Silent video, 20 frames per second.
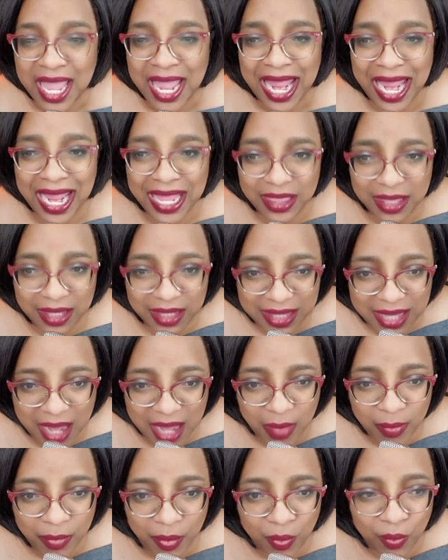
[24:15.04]
And the
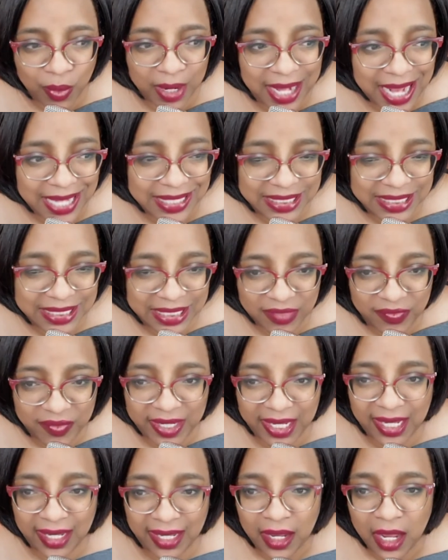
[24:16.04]
number one
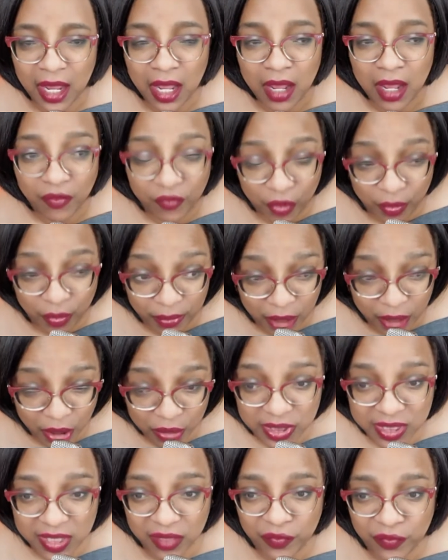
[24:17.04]
activity for
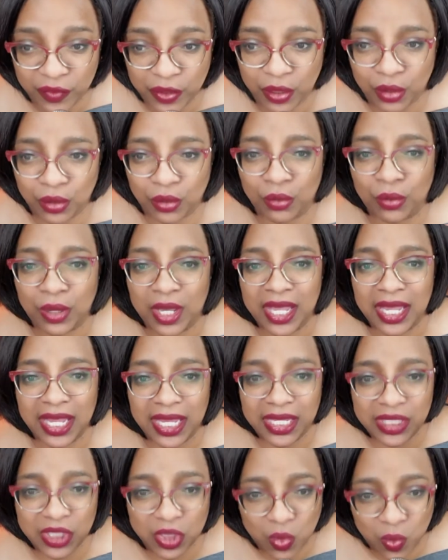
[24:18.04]
most of you
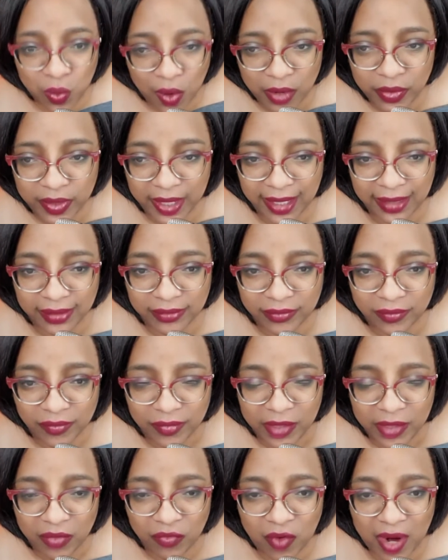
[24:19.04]
is quoting,
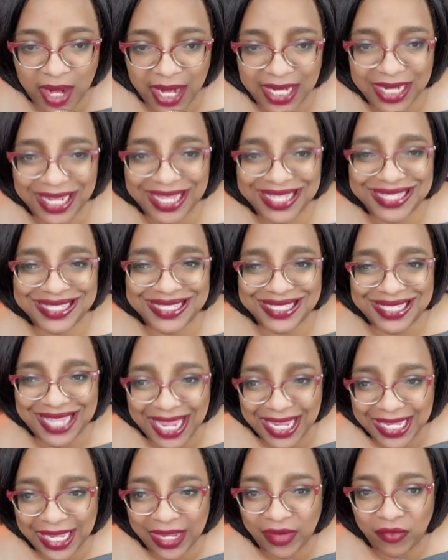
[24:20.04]
right? It's
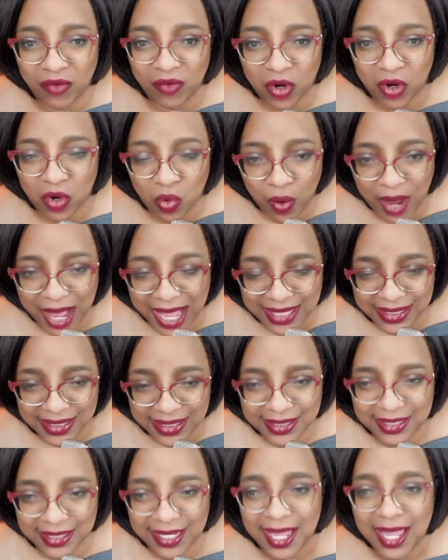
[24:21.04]
taking
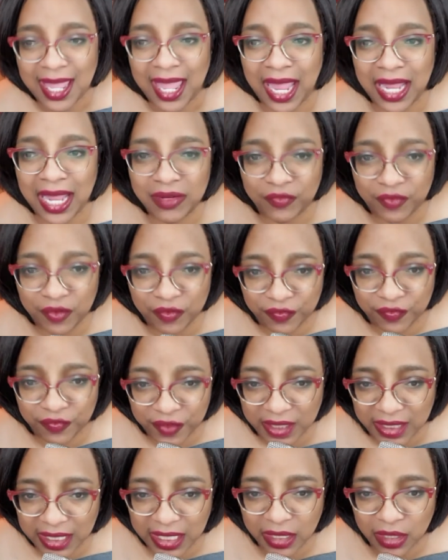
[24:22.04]
requests and
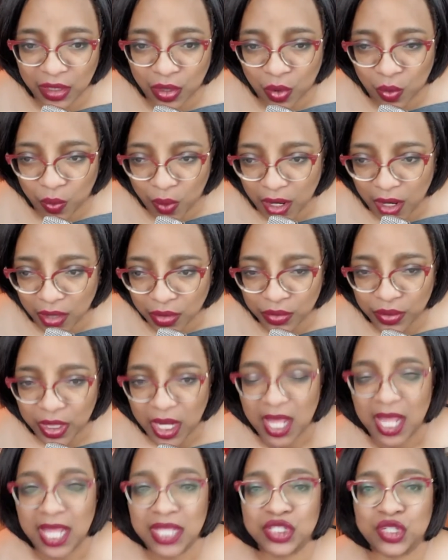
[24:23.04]
fulfilling the quote
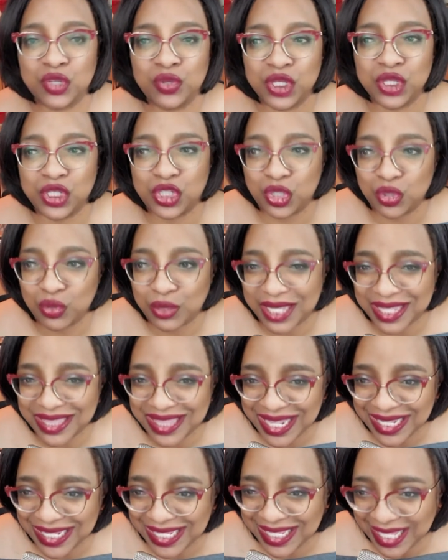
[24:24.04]
so that you can
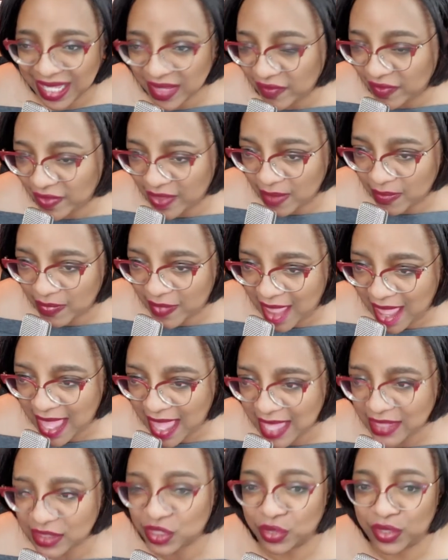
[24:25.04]
then give them
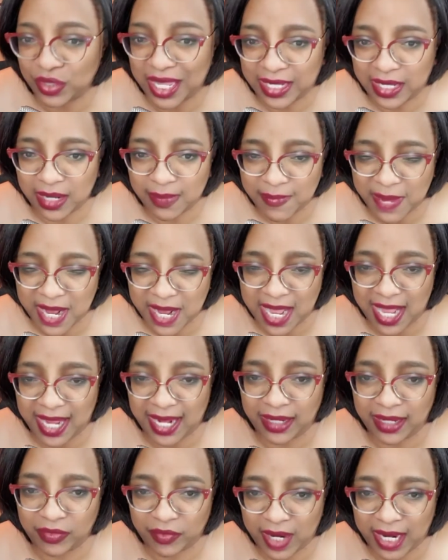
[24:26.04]
that so they can
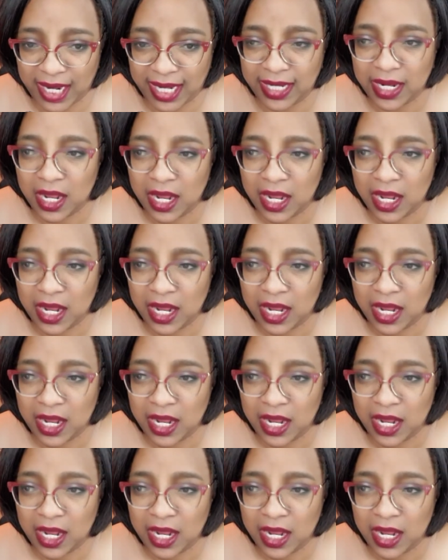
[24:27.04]
buy, right?